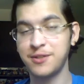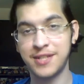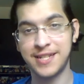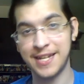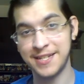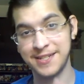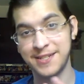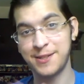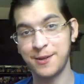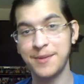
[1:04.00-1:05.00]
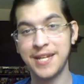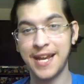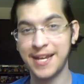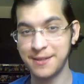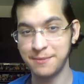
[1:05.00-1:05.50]
just gotten so many
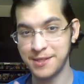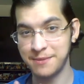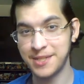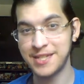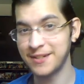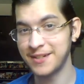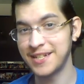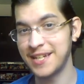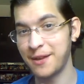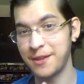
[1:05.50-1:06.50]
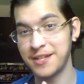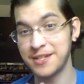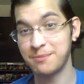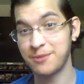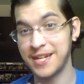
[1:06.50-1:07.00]
items and materia now that
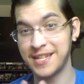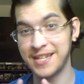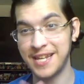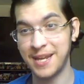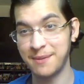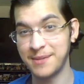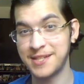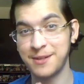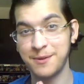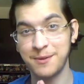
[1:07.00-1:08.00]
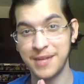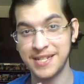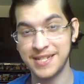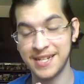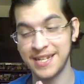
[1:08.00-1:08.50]
just break the game. It's so
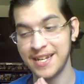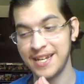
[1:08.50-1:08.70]
amazing.